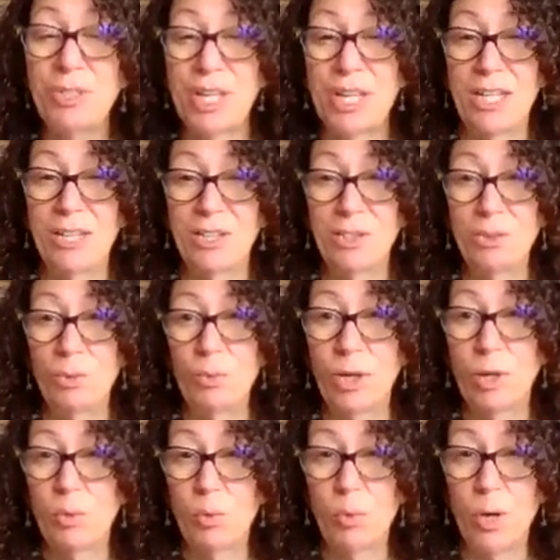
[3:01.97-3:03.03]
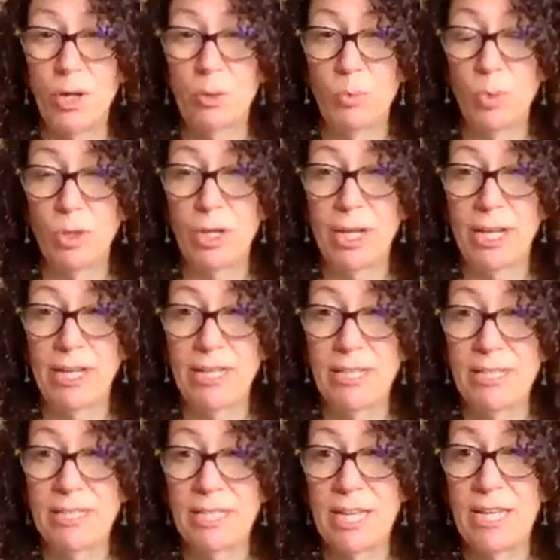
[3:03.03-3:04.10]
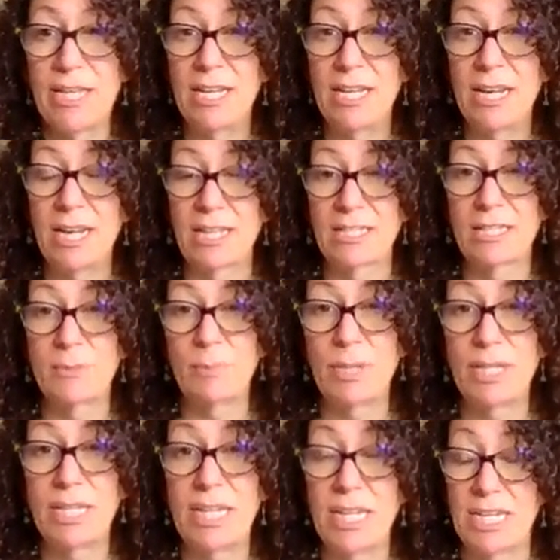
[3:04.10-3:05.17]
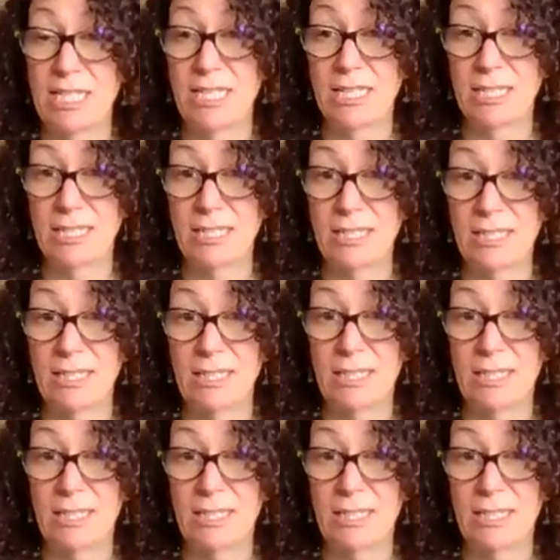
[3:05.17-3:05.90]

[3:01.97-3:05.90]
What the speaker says: tell where one word ends and the next begins?